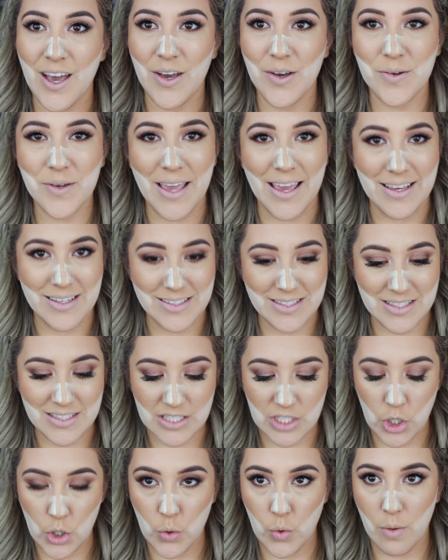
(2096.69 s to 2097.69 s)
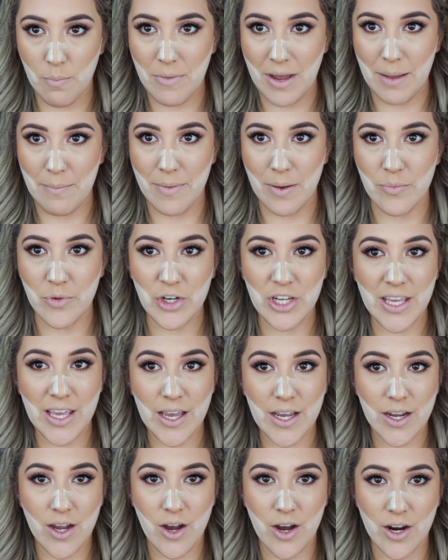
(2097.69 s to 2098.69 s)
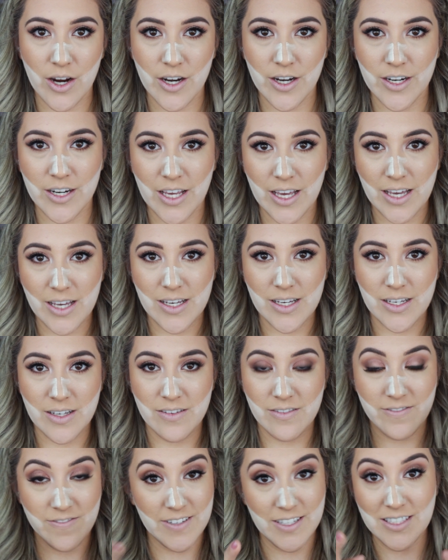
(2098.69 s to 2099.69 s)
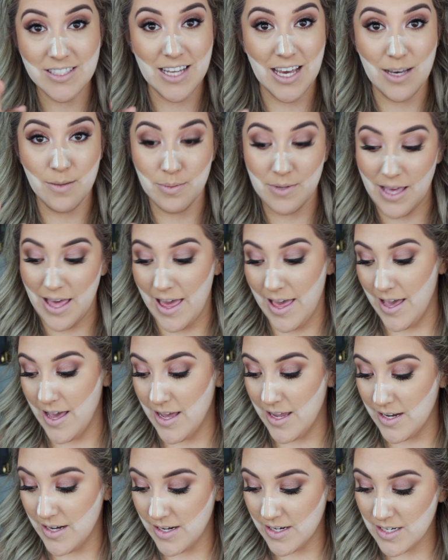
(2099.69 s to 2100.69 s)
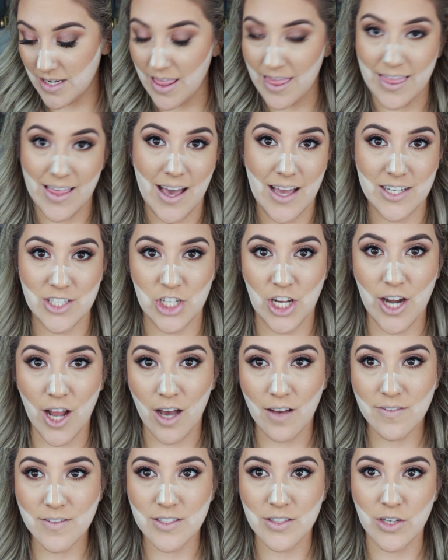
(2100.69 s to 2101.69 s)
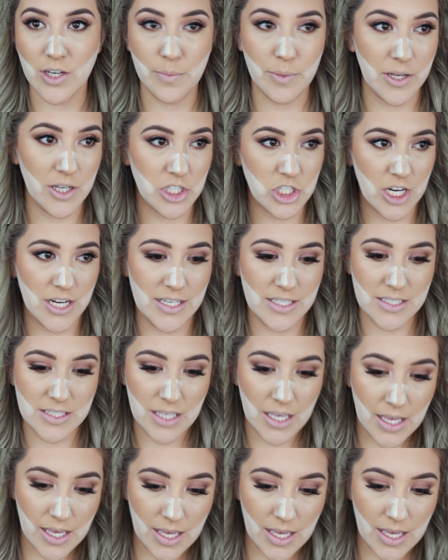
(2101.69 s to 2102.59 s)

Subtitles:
Okay, so my memory card filled up and that shut off, so I apologize.